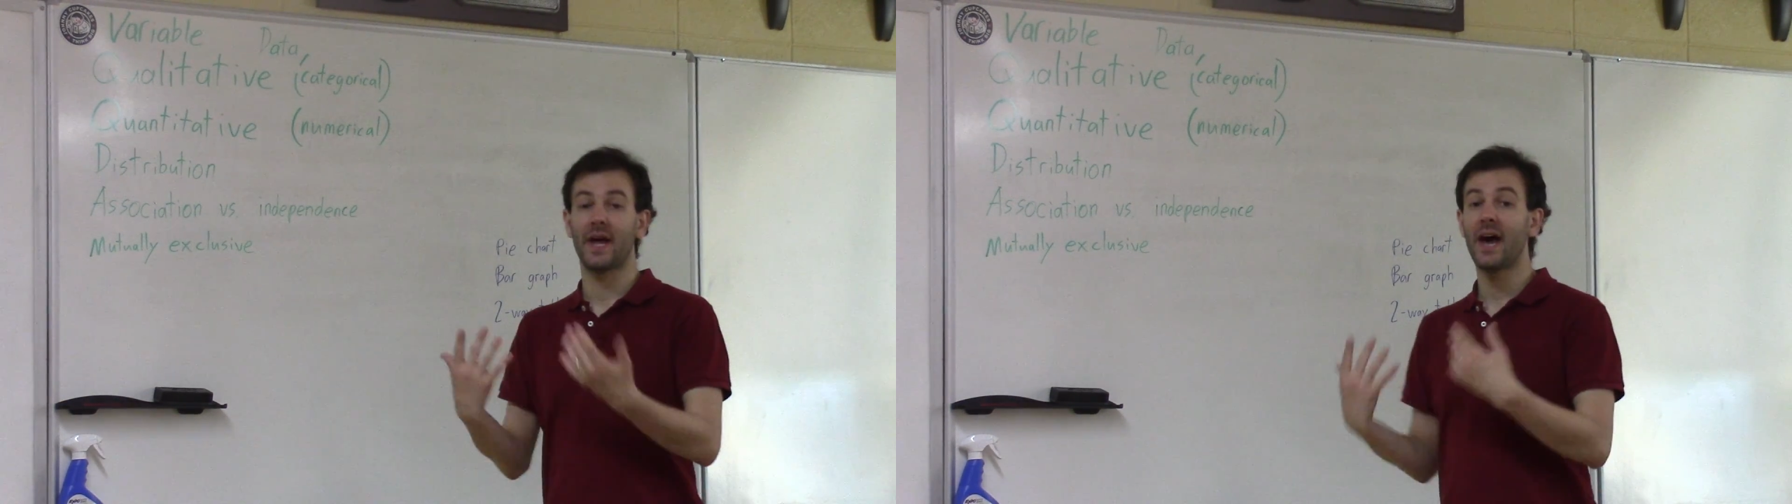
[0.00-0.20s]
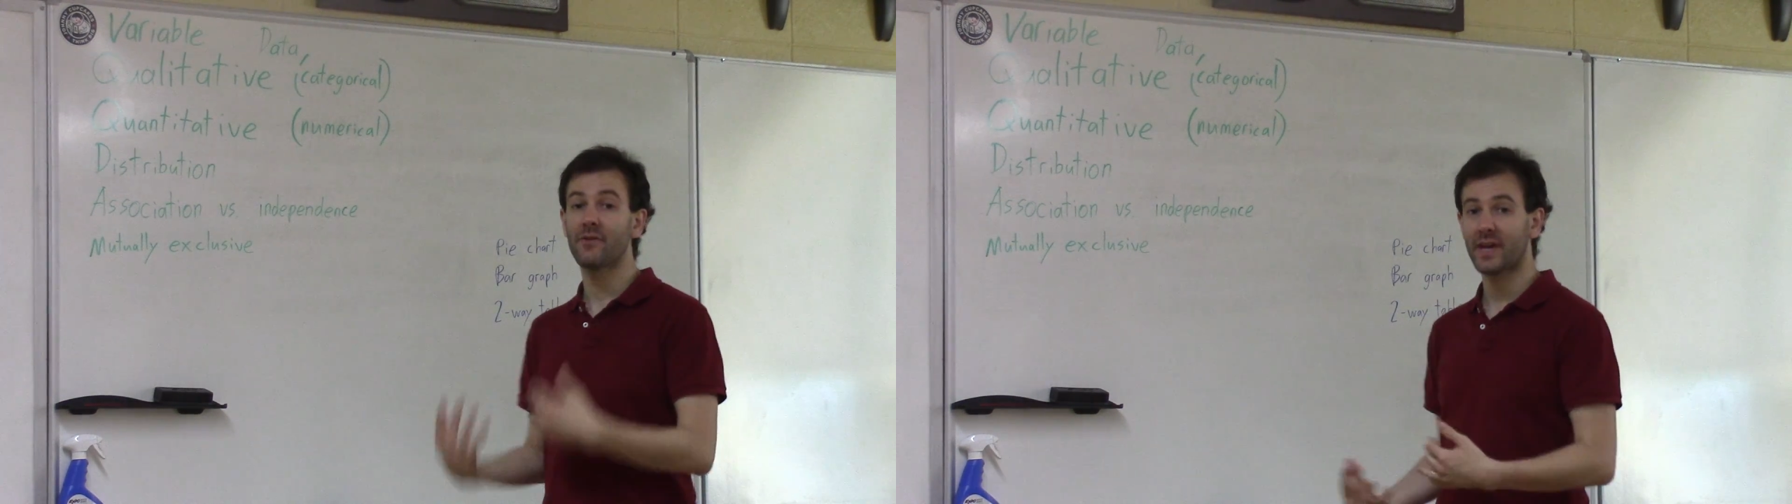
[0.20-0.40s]

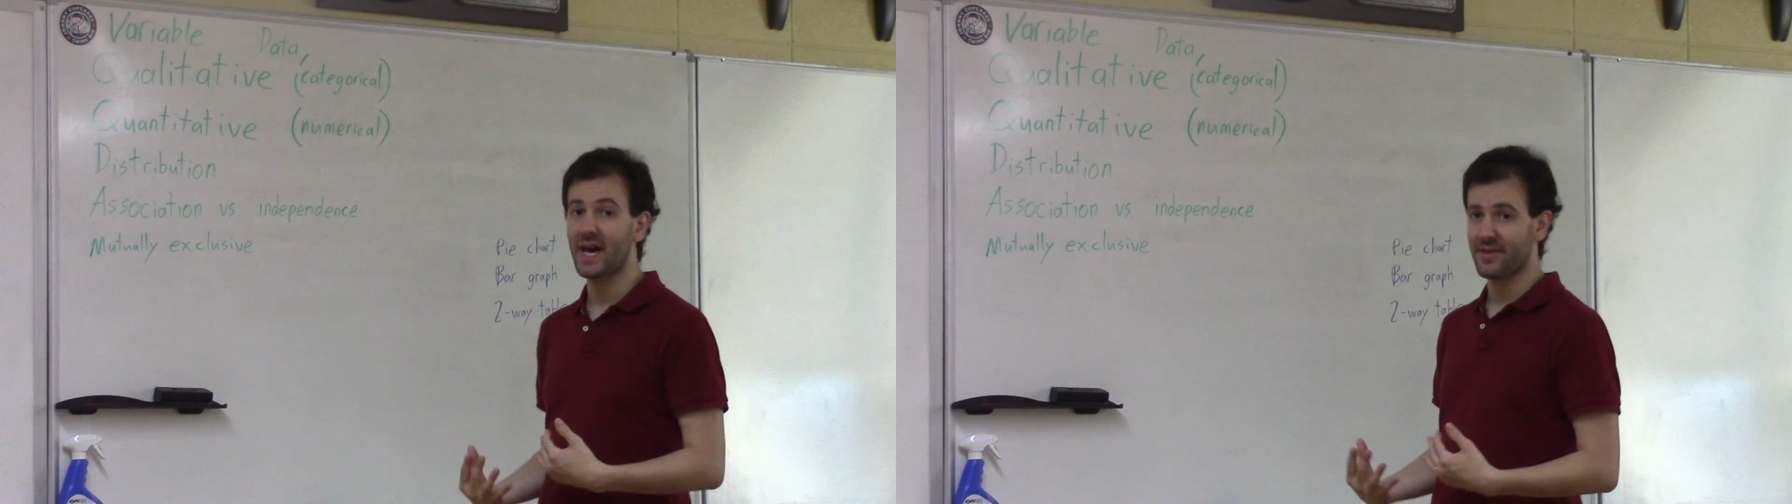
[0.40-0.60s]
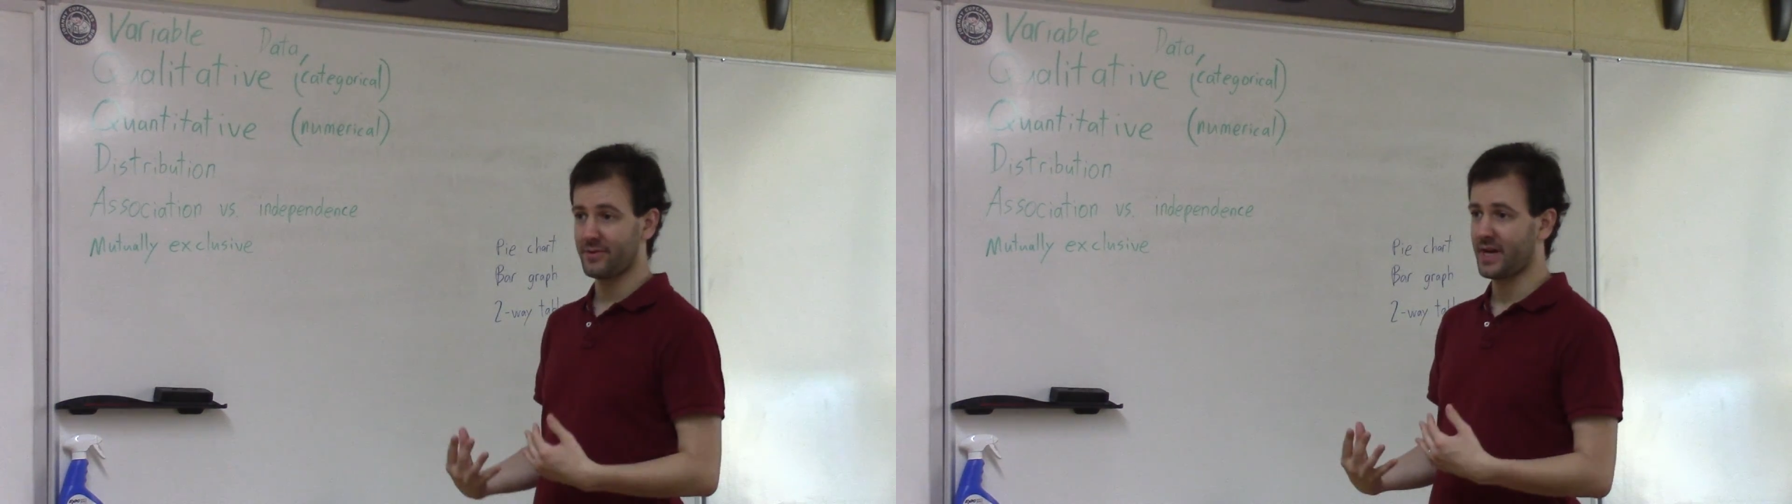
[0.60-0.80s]
how to
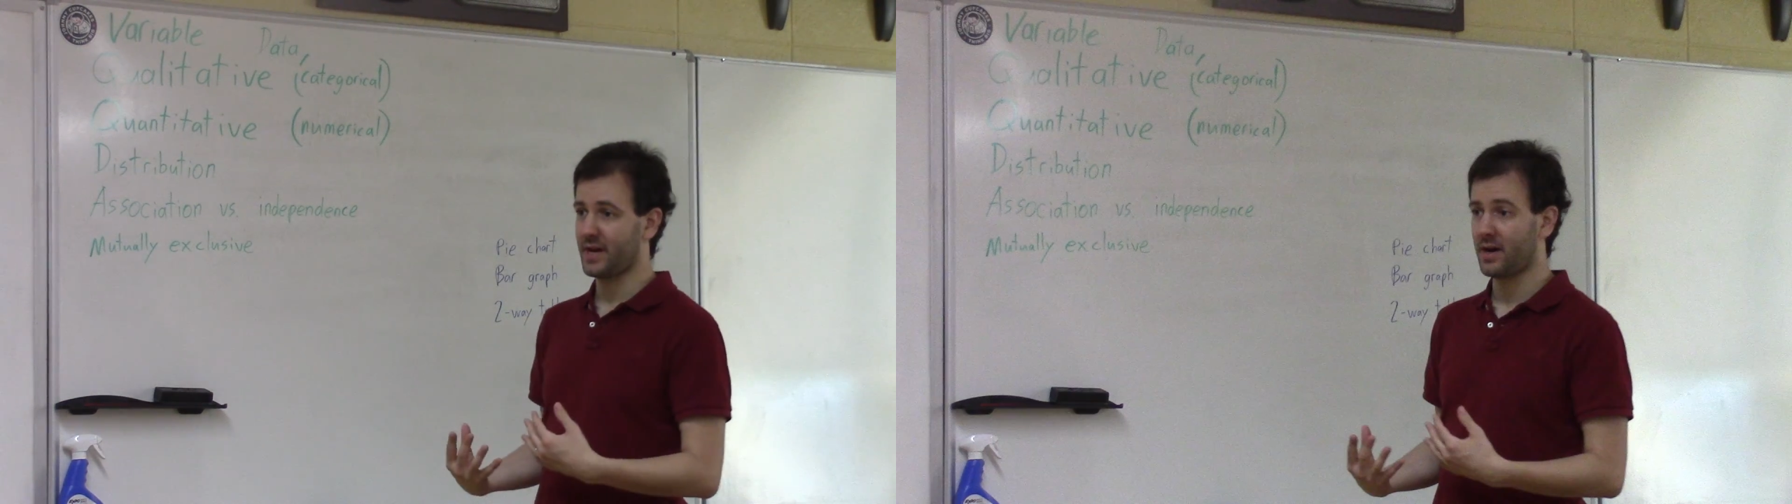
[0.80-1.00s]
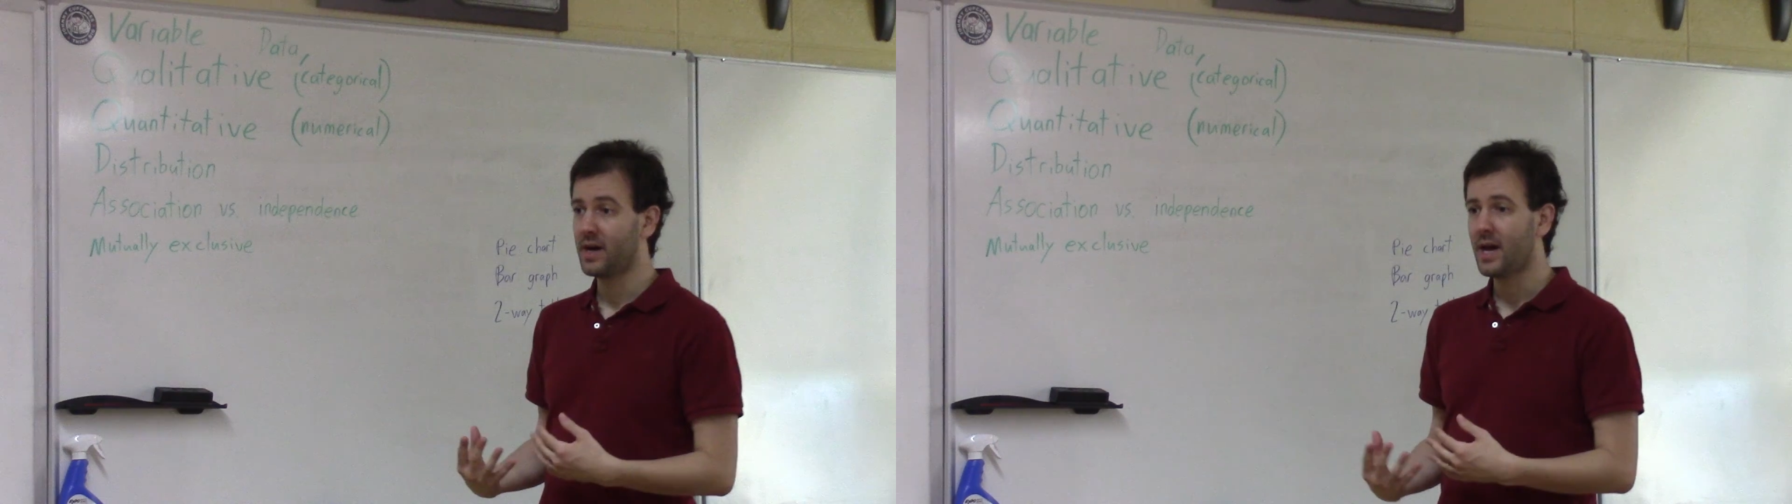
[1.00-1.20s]
gather
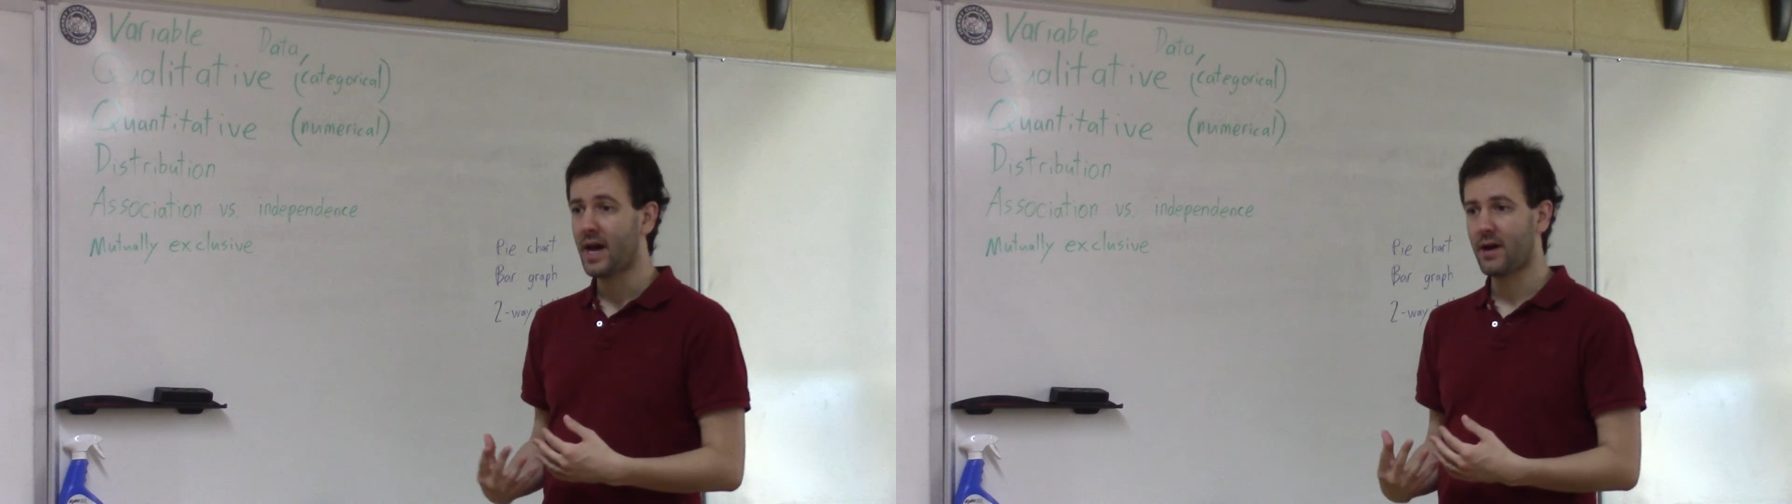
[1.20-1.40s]
data,